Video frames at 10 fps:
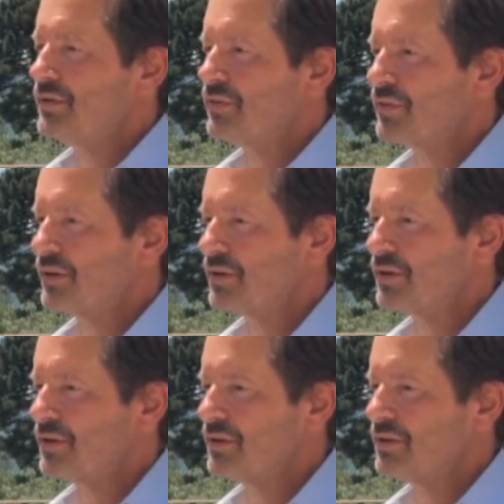and
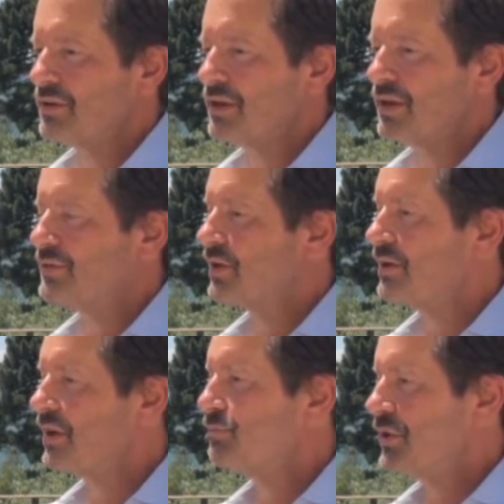uh, it's
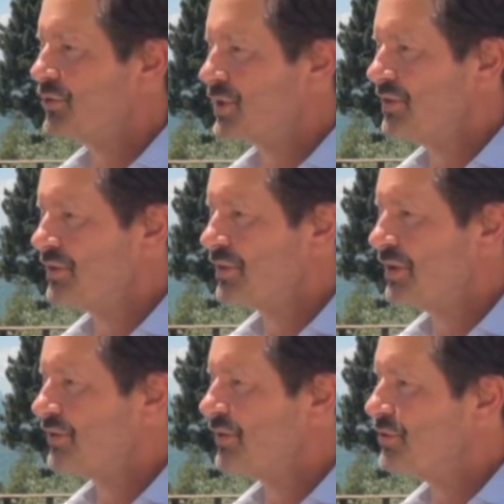being trained as a
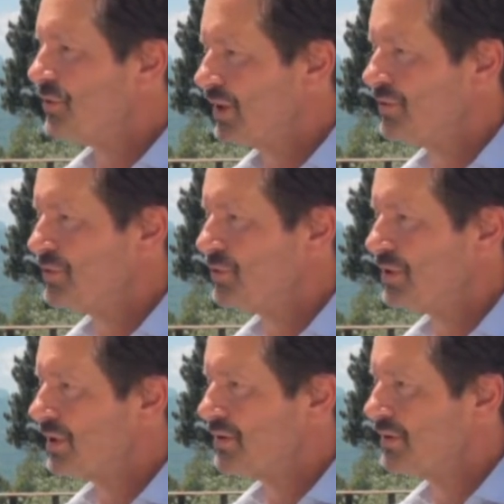kineticist, you have to do
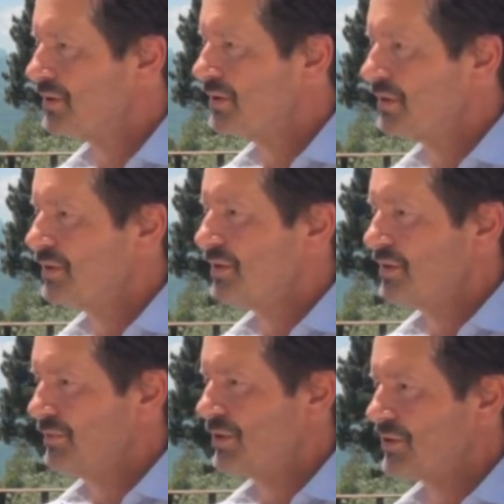that. Uh mm-hmm. -huh.
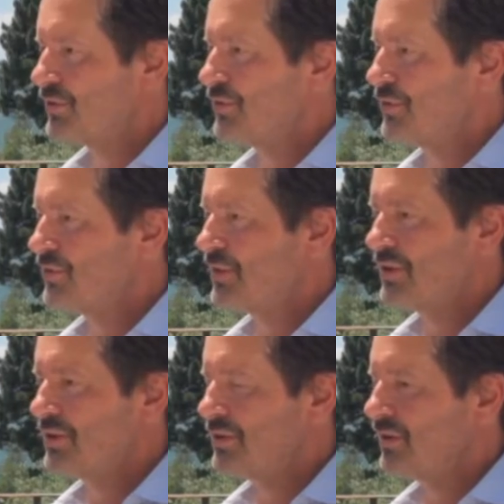Because you
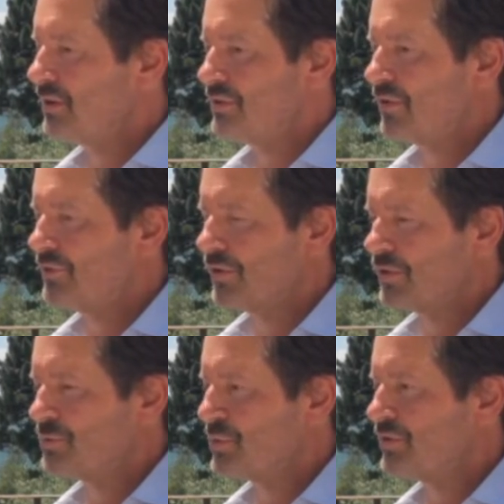say, of all
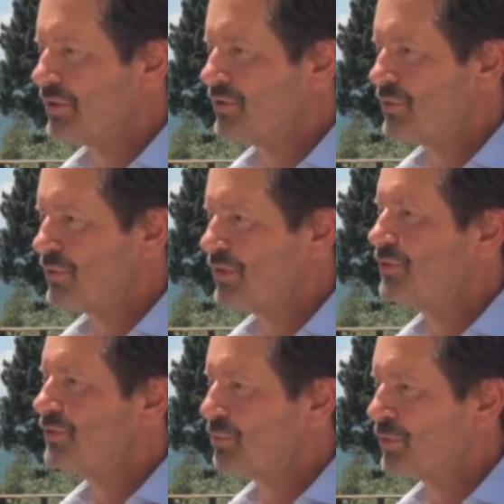the experiments I do, the
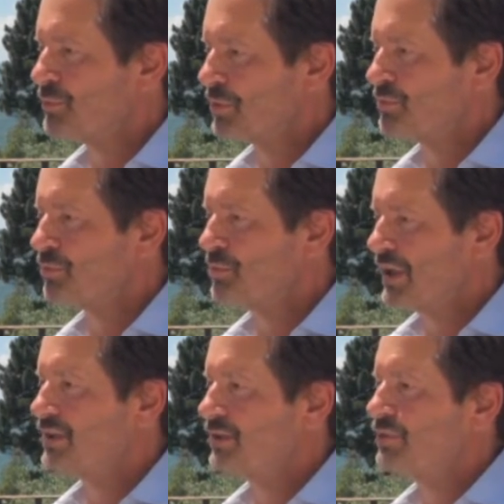simplest possible
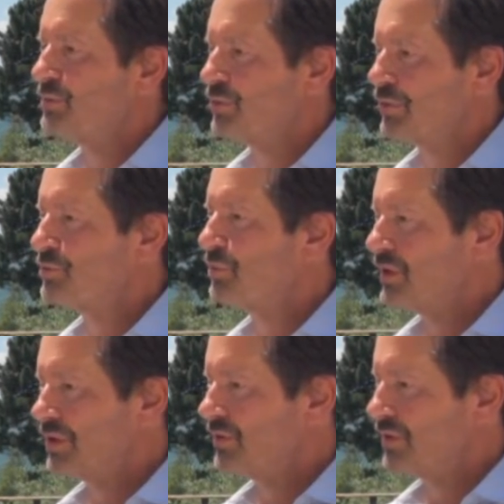mechanism that will
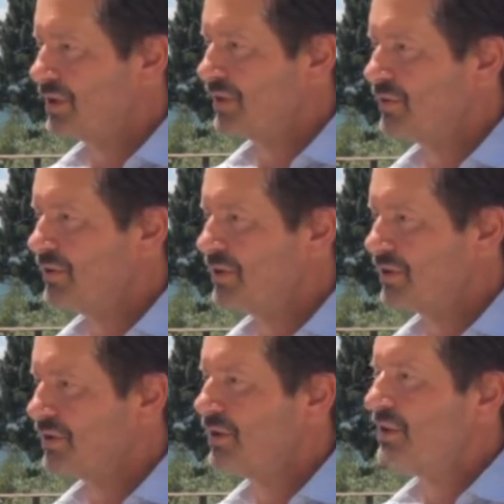explain everything I see
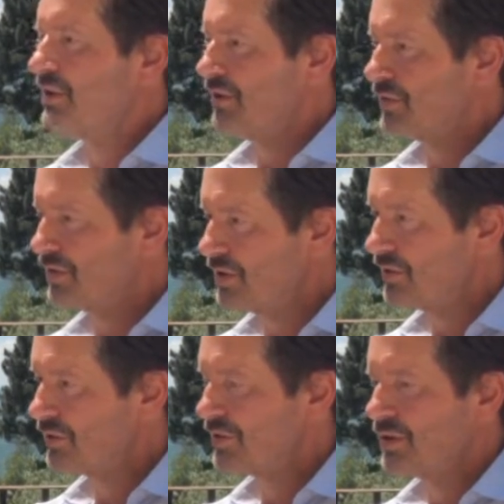here is
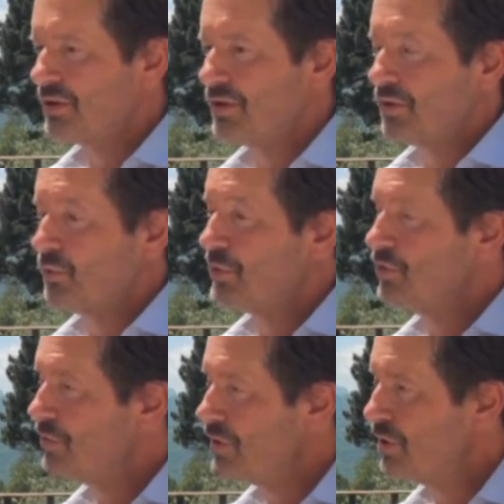this. Mm.
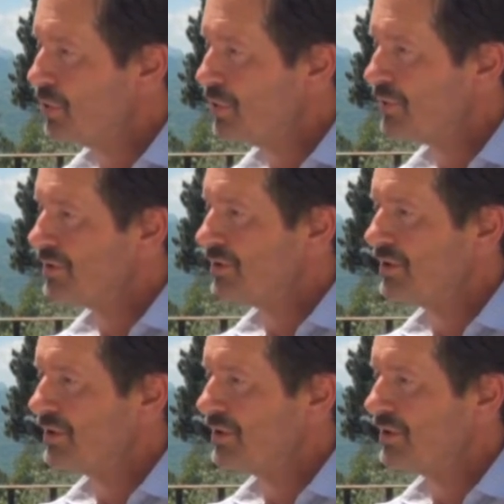When you know